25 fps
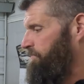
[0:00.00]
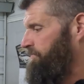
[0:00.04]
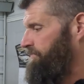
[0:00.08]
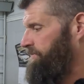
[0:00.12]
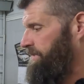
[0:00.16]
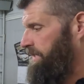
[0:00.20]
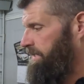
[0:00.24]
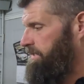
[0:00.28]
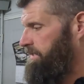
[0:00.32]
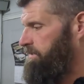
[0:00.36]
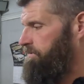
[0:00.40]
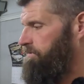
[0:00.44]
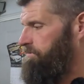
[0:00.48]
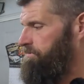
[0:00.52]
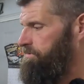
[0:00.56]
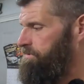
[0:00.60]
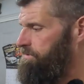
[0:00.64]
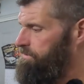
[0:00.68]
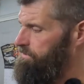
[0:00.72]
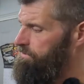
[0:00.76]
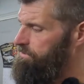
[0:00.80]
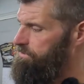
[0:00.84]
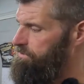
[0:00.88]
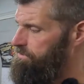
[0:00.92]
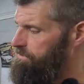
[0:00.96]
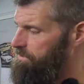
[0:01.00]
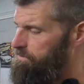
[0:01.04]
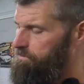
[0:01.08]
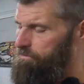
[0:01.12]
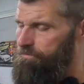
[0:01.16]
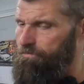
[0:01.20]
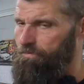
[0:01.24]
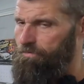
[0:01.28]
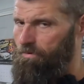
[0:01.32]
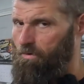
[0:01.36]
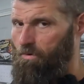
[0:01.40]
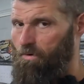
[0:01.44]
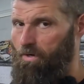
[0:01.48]
They are just so
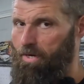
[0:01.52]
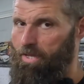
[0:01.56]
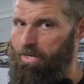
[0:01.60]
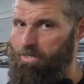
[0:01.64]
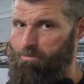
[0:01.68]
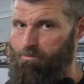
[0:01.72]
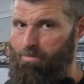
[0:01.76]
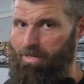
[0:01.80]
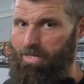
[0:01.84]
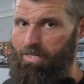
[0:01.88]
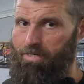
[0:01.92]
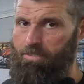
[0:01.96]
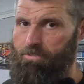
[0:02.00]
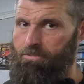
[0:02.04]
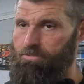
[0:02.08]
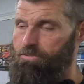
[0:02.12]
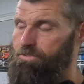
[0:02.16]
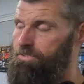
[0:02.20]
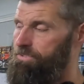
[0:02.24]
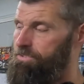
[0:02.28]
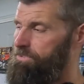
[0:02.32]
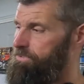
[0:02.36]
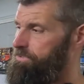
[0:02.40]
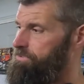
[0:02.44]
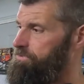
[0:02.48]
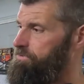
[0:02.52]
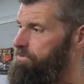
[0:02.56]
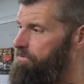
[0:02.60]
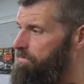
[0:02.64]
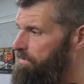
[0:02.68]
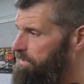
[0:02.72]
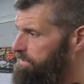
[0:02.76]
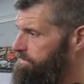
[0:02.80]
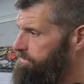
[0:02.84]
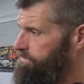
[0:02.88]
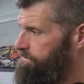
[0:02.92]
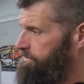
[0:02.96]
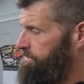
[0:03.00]
far out of balance. It's
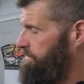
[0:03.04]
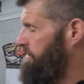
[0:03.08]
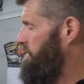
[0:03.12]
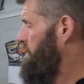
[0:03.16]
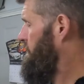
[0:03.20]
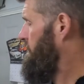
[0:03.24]
crazy.